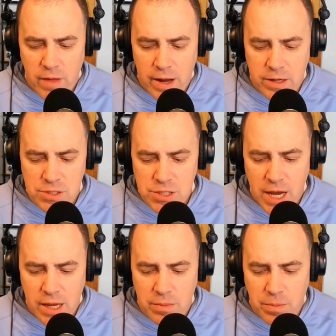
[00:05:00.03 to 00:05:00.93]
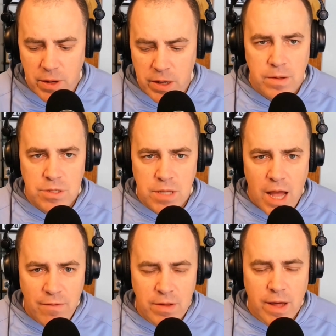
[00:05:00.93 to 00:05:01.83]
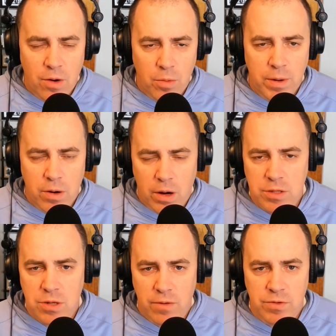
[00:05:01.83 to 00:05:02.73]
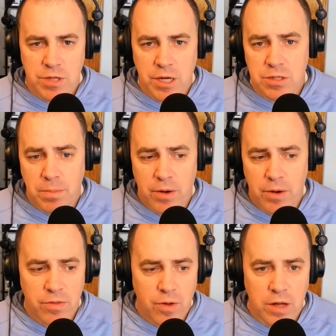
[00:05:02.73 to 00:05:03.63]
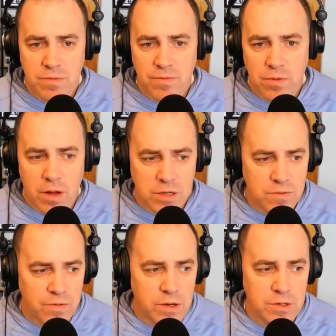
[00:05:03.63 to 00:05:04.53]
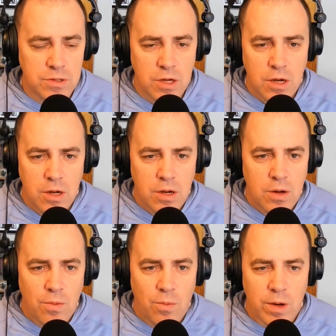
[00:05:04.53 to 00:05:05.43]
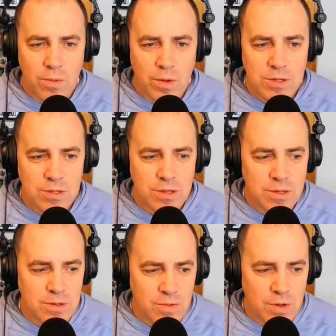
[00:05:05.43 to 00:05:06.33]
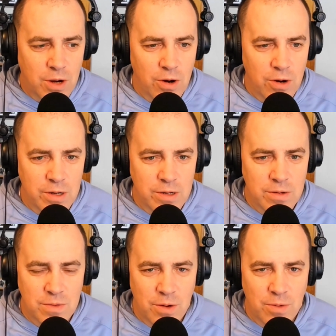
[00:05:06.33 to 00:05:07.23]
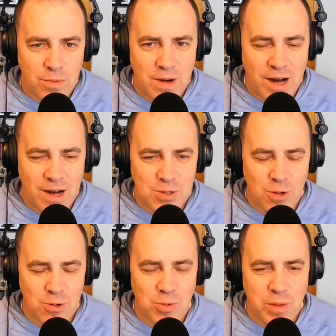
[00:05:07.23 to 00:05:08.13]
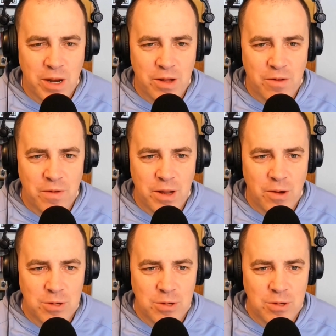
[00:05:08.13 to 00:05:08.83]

that in a second, but just having that open and honest conversation about your thoughts and philosophies. What's the current, social media video